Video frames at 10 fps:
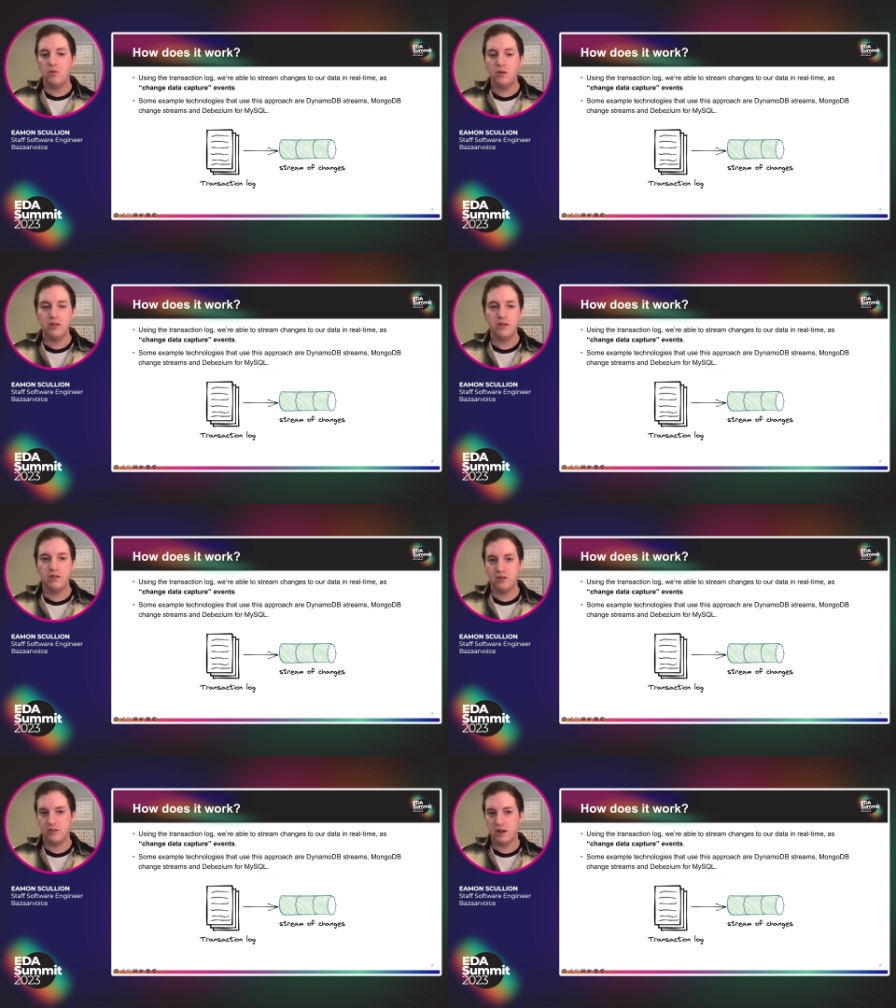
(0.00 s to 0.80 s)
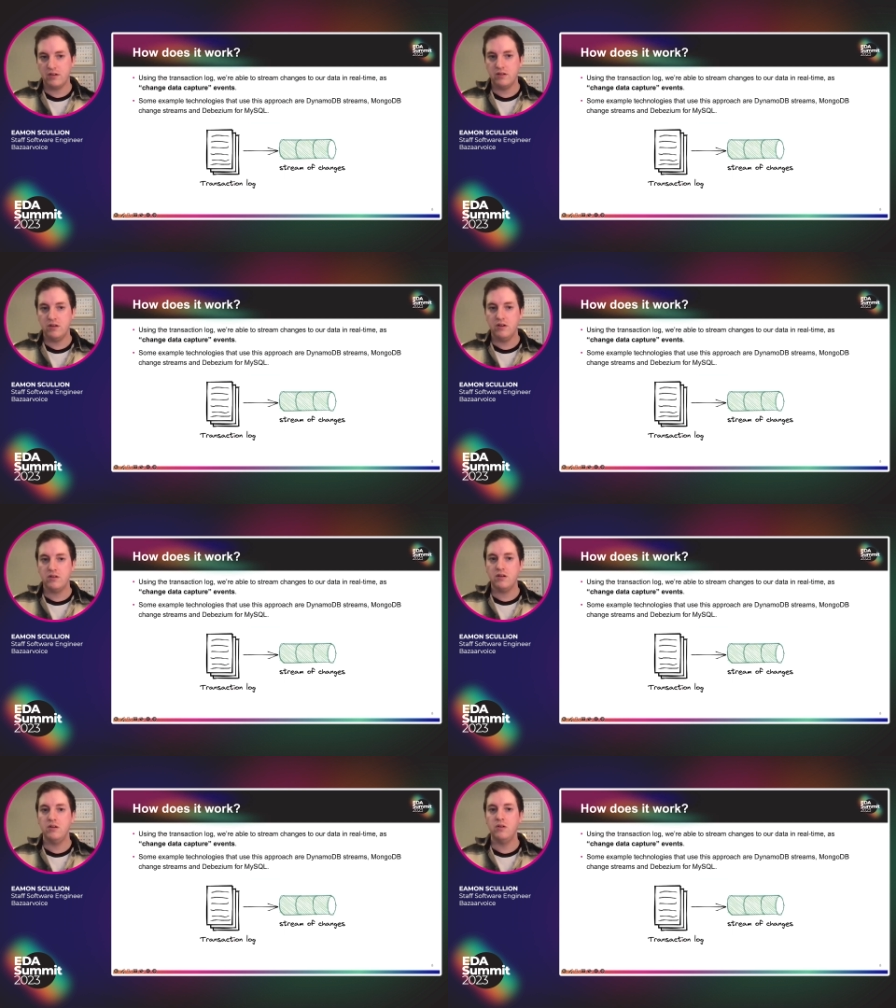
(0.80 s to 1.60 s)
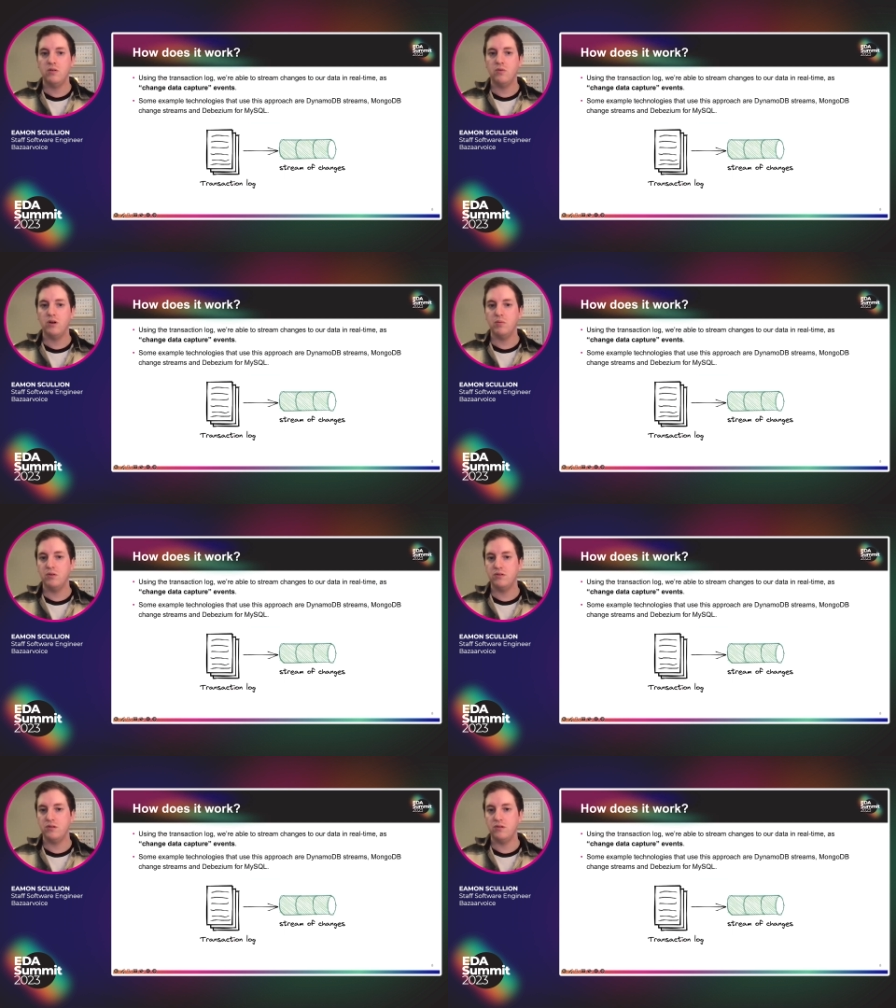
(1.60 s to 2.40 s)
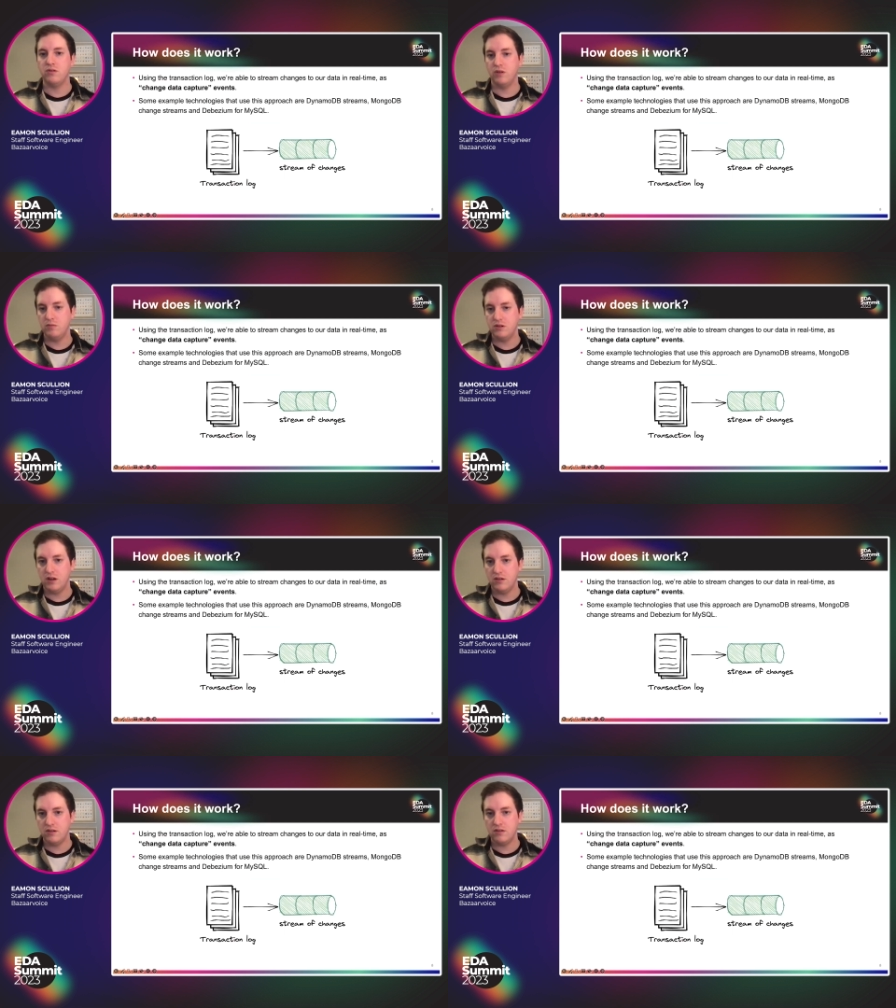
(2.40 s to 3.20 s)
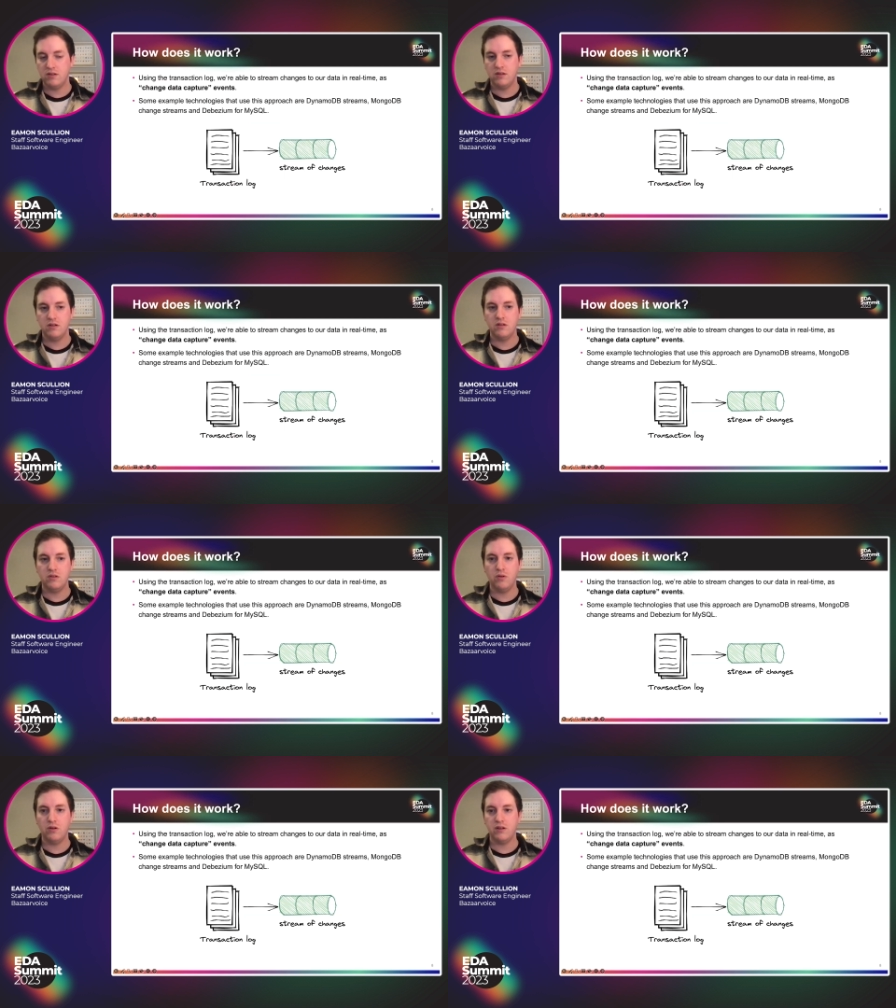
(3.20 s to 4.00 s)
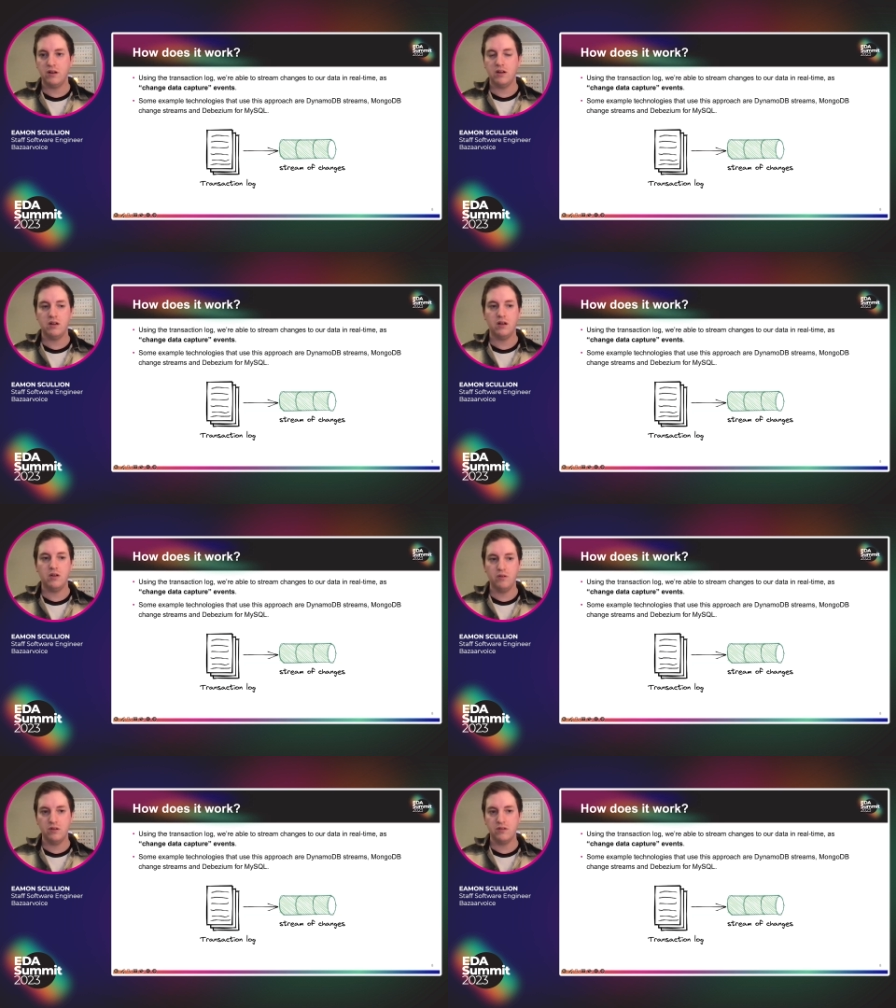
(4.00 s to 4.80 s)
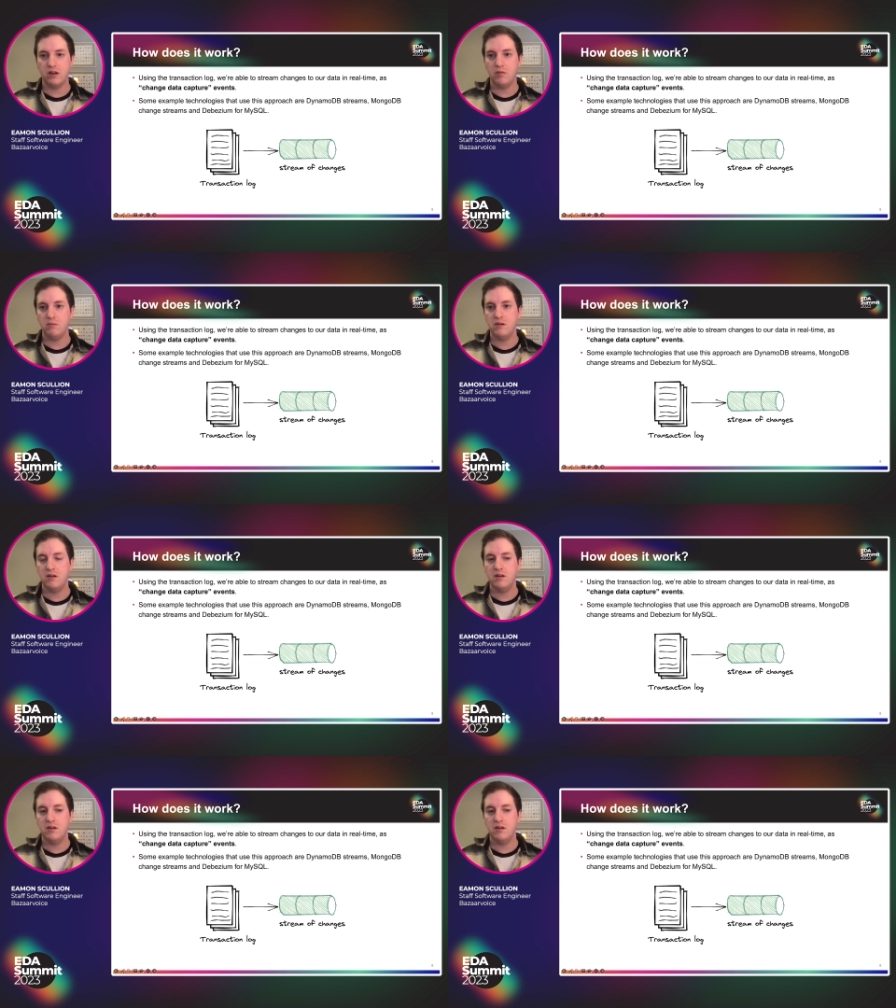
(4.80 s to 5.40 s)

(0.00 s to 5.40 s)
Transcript: With this transaction log, we're able to stream changes to our data in real time,